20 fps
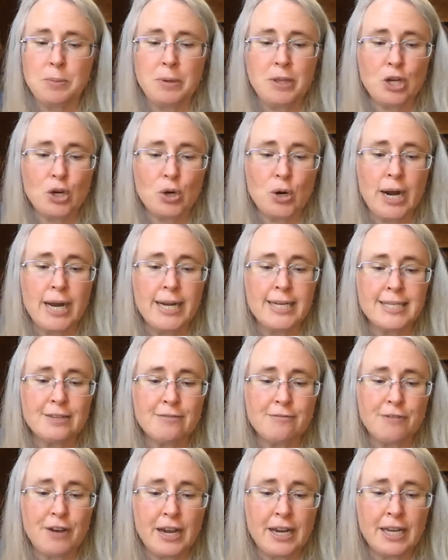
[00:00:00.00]
by the cries
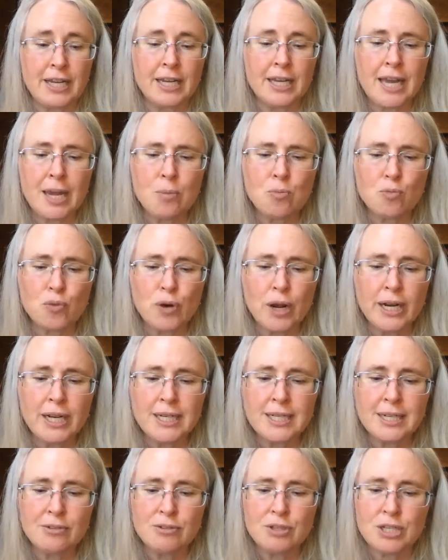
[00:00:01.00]
and fighting, came running
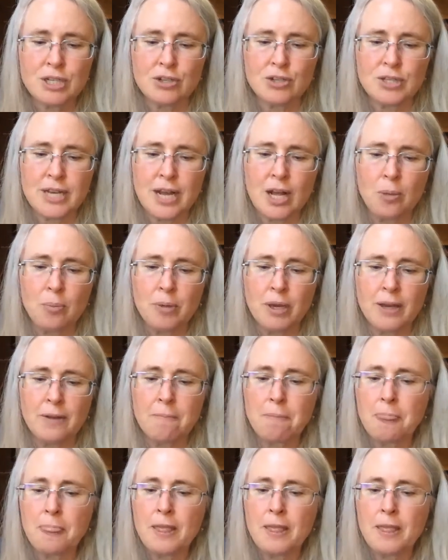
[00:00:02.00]
downstairs to help me.